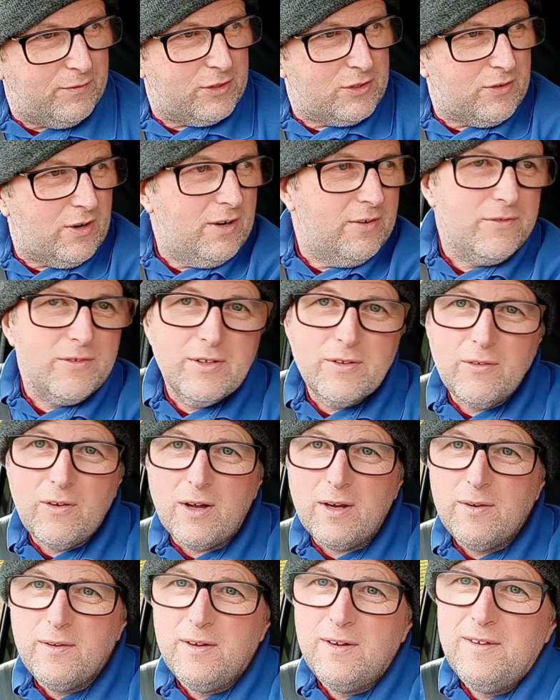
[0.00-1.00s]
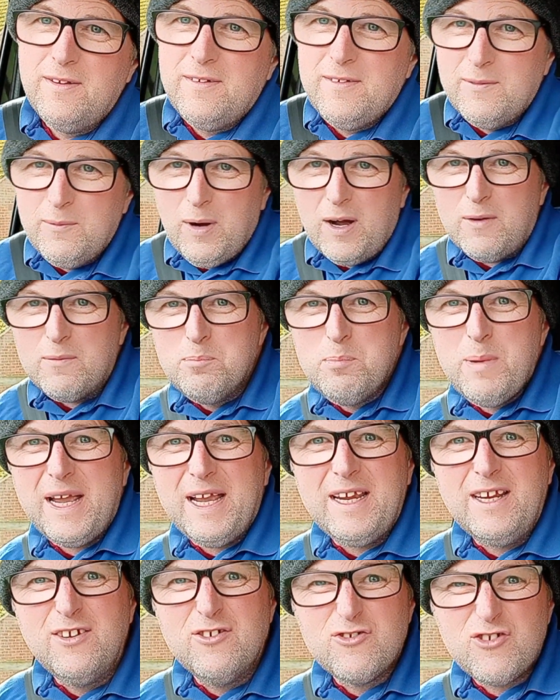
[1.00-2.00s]
a drone, do I? Well,
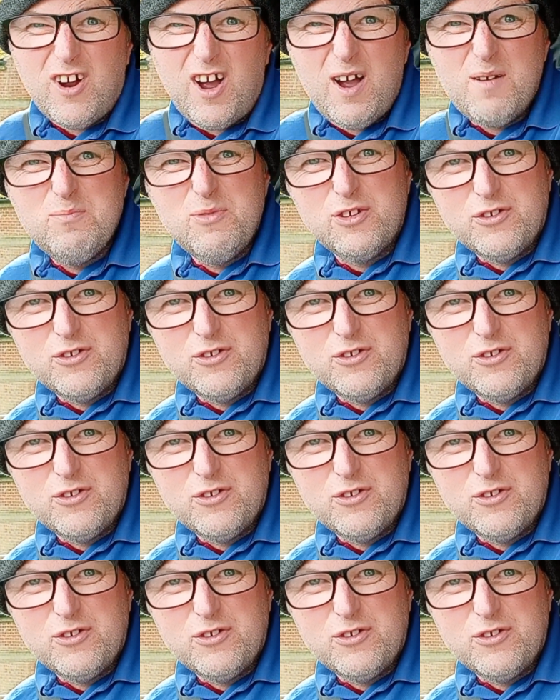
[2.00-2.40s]
me, I'm the